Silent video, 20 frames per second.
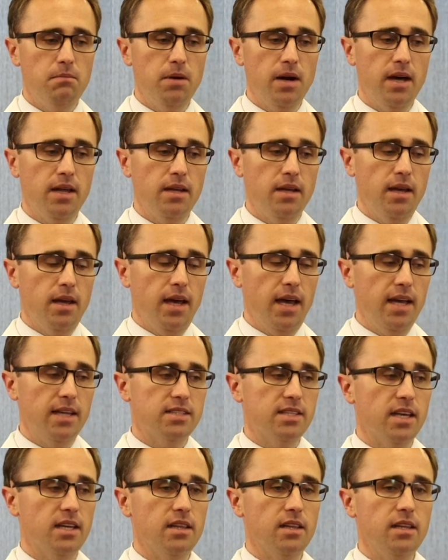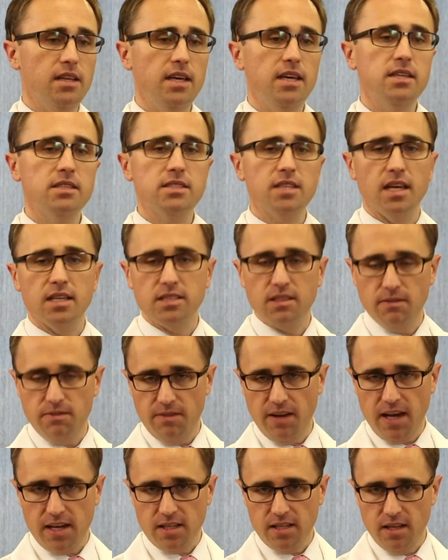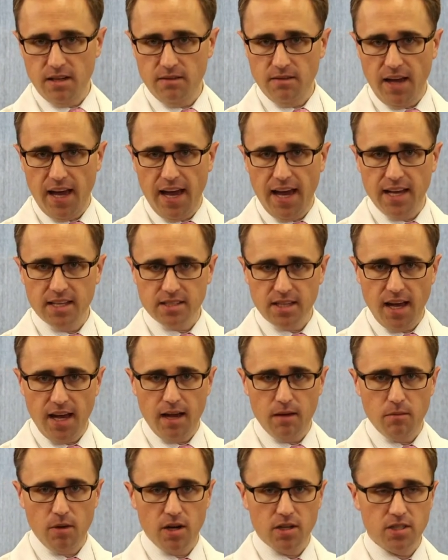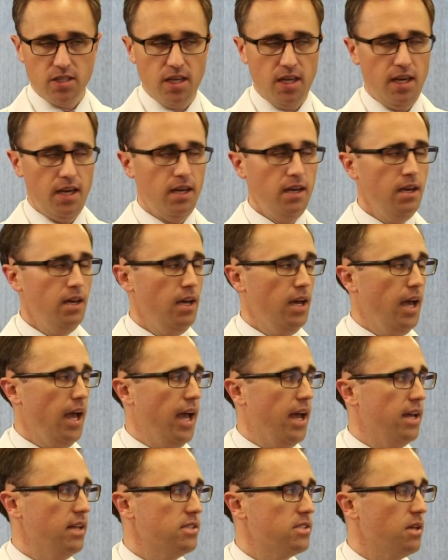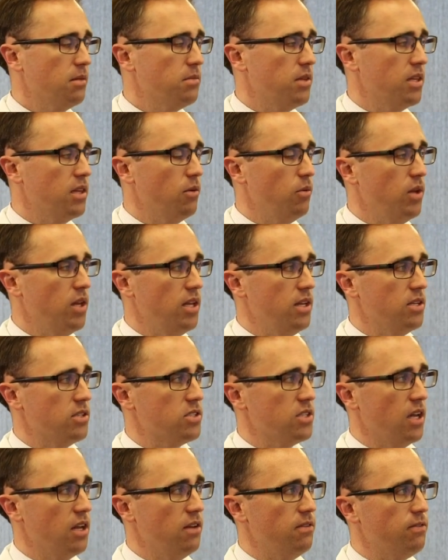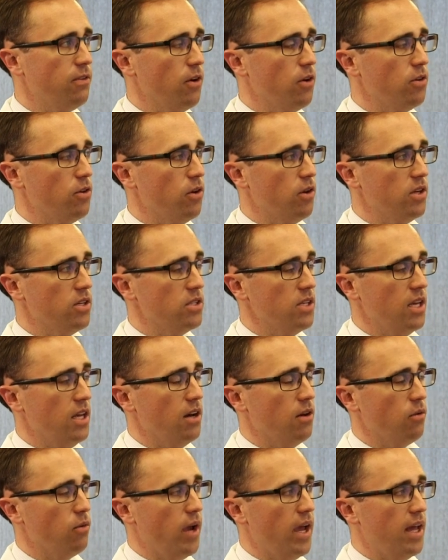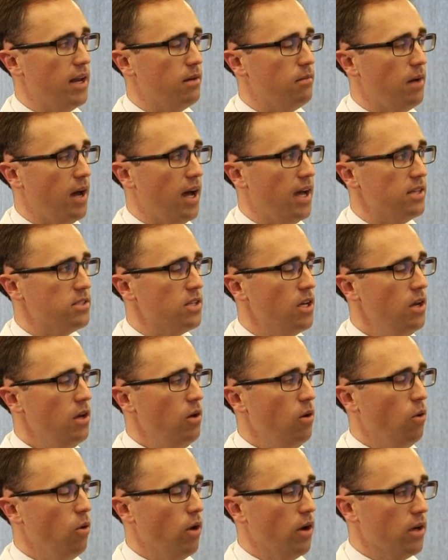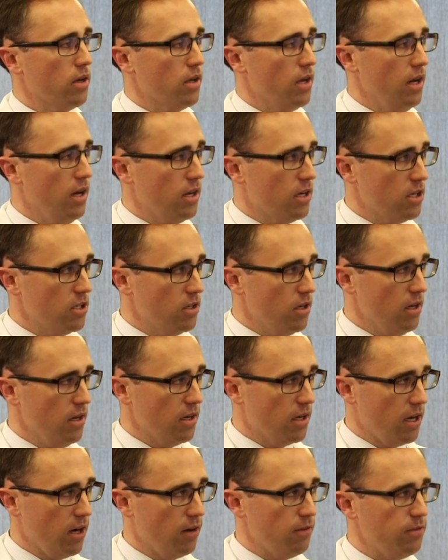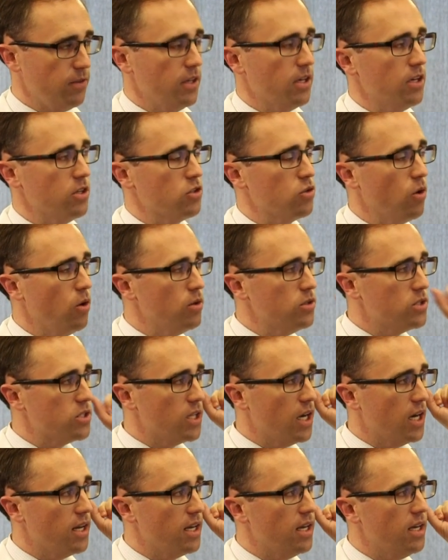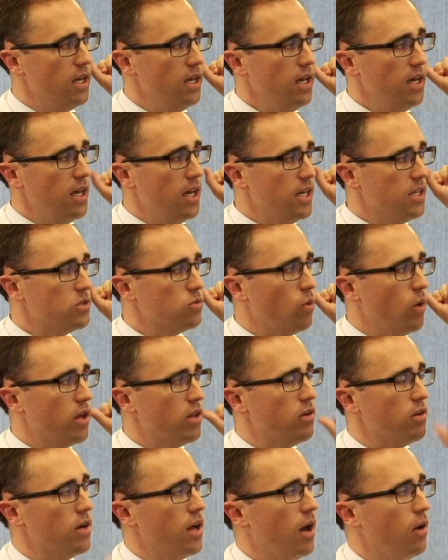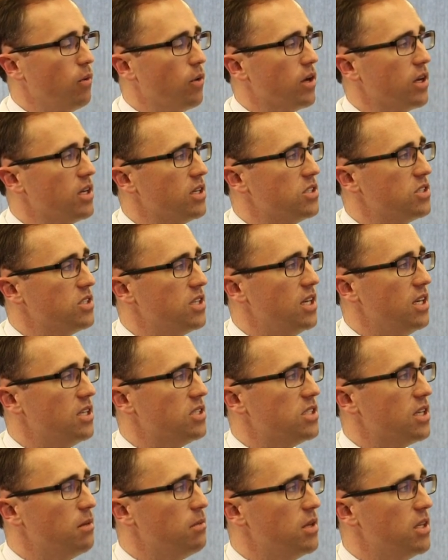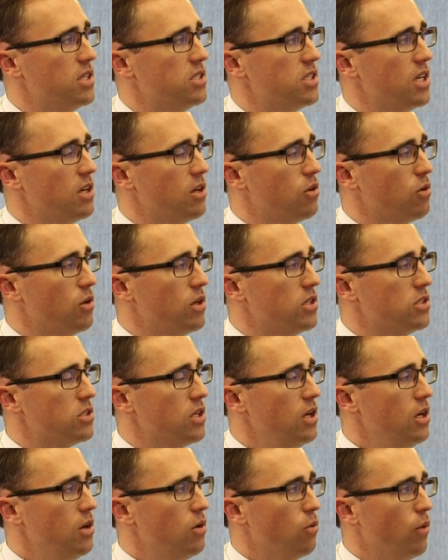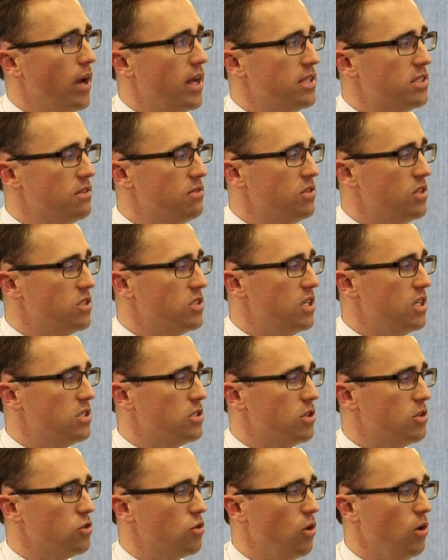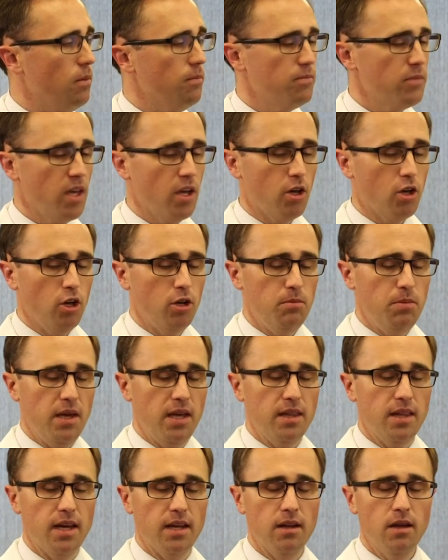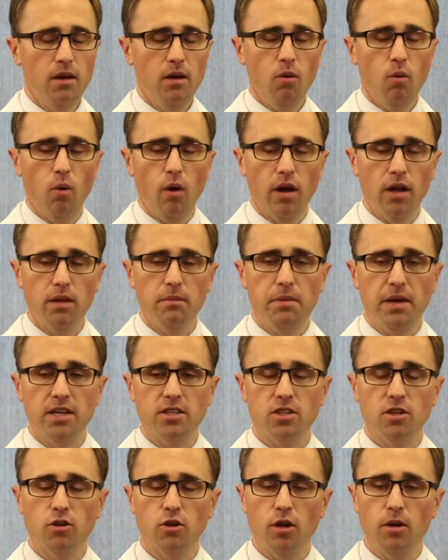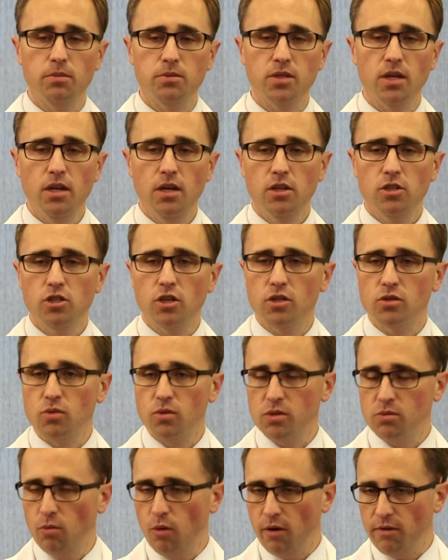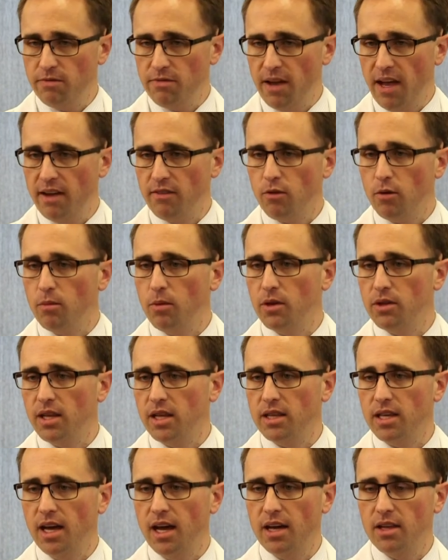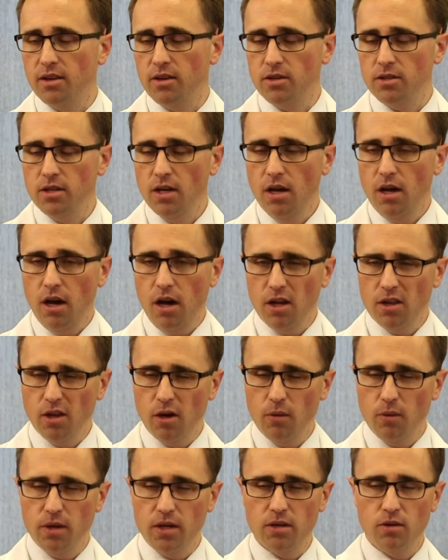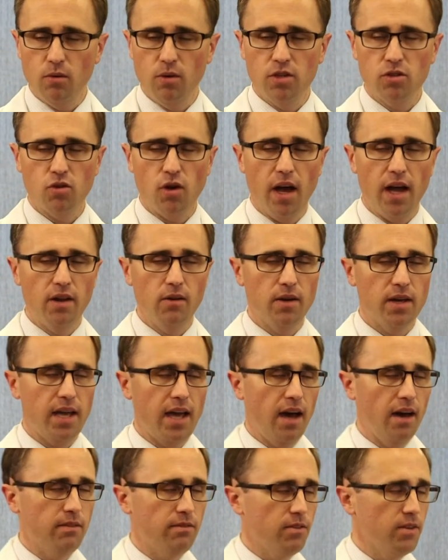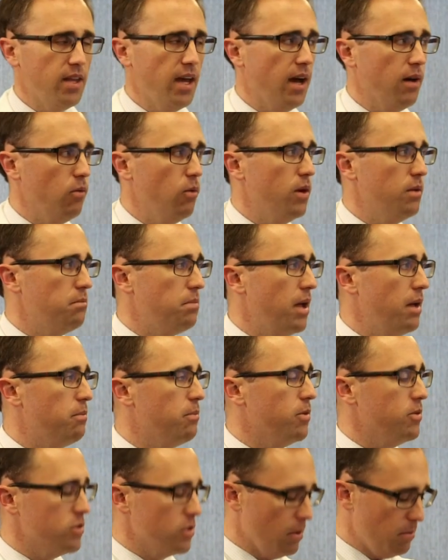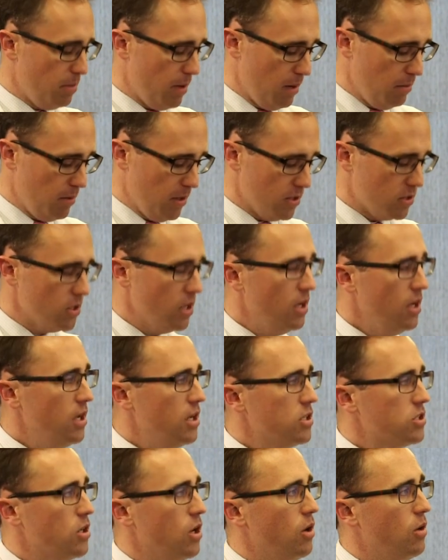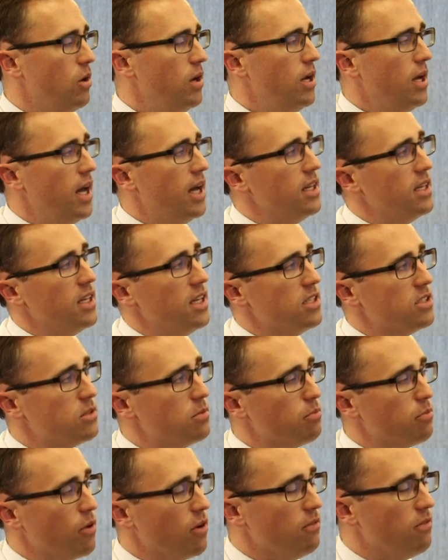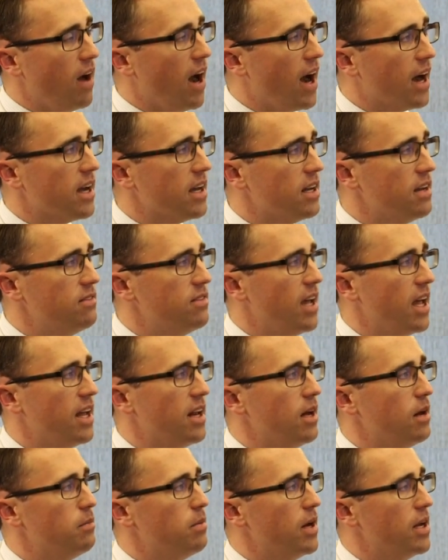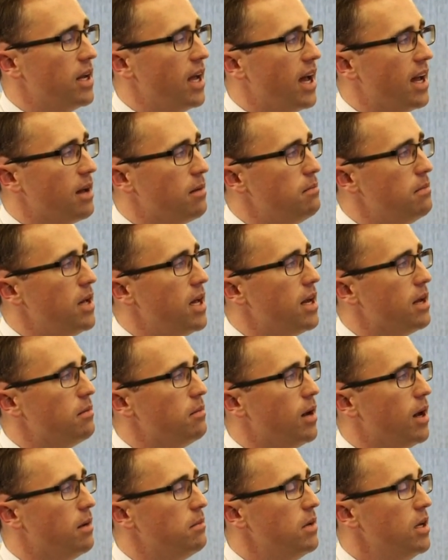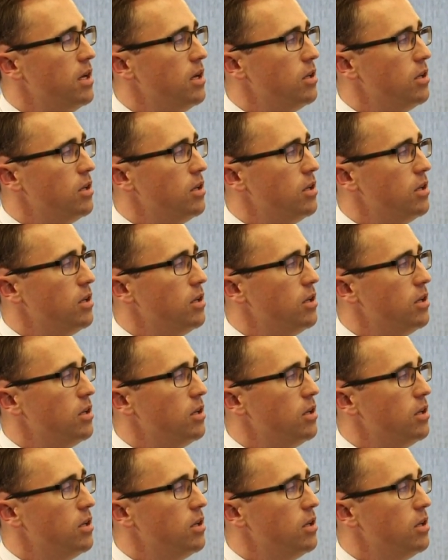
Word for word: but it's at least as effective as IMRT and something that we need to study further in a randomized or a, a, a carefully controlled study is whether or not we're going to see some of these increased rates of disease control. It could be that one of the patient groups just was more favorable than the others, although we, we try to account for that when papers are published. So at least provocative data, but at a minimum,